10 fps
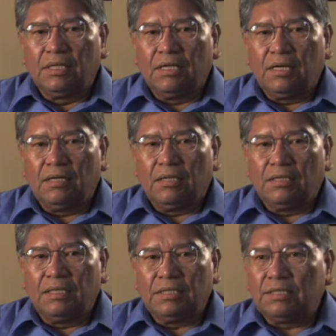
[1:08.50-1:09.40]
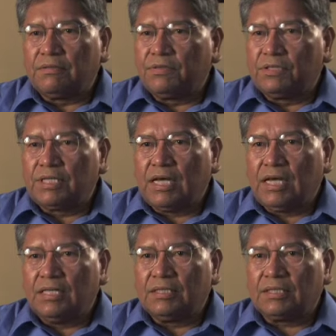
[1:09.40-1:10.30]
the first
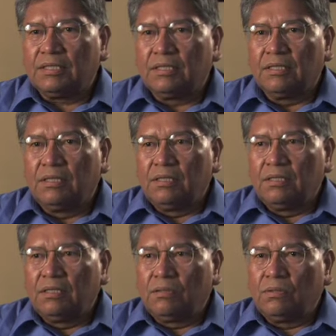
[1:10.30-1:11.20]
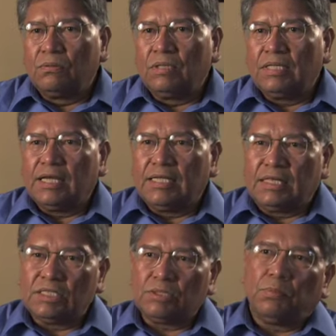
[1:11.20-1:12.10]
task. You know, only at
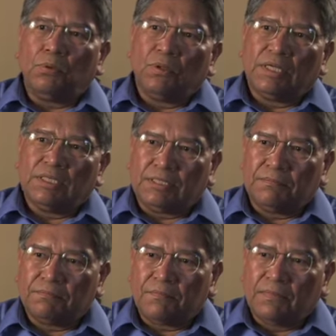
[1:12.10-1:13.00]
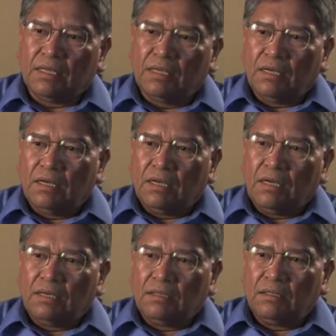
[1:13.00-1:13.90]
this point
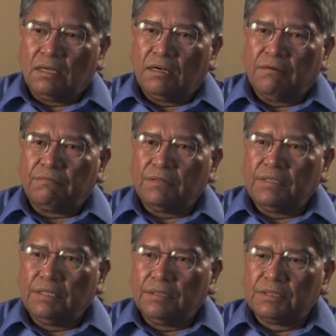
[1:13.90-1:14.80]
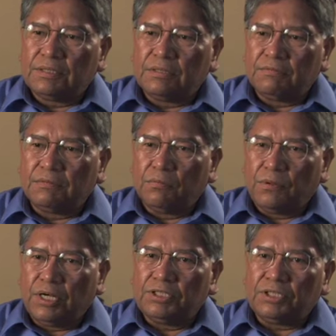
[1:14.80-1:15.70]
of years of
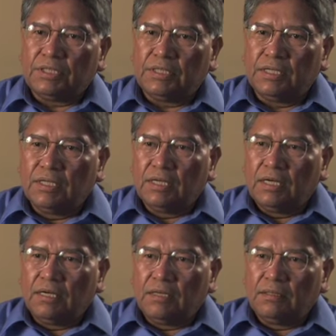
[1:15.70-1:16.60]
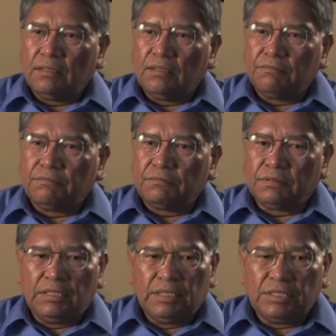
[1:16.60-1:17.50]
oppression of
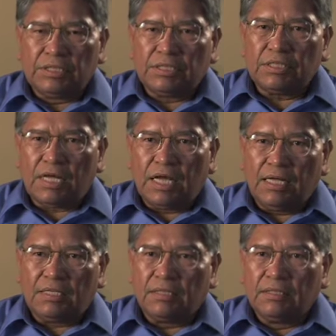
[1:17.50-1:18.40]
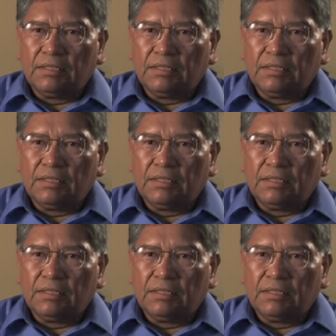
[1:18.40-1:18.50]
indigenous thought,